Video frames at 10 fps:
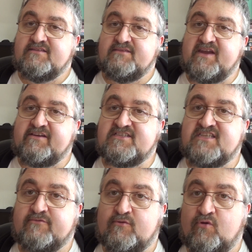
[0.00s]
American
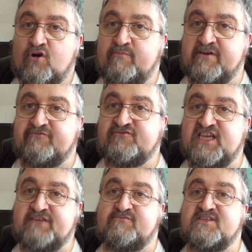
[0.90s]
Civil War, but
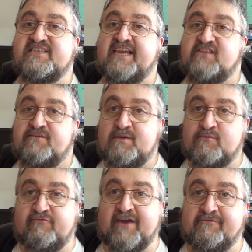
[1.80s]
seen from the side of the people
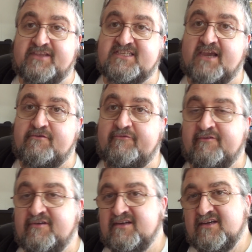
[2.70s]
fighting for the South.
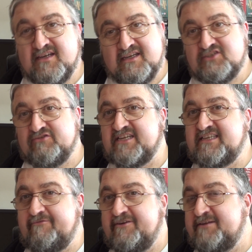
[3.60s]
So it's a
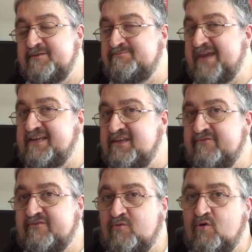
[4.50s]
different perspective
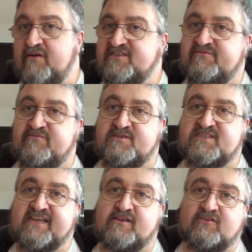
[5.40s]
of a war from the
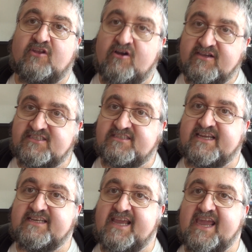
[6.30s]
side that lost
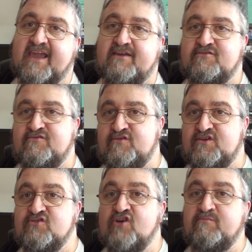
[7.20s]
and who
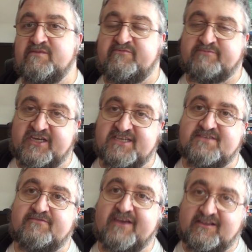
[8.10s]
normally treated as
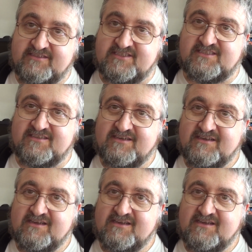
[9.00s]
the villains.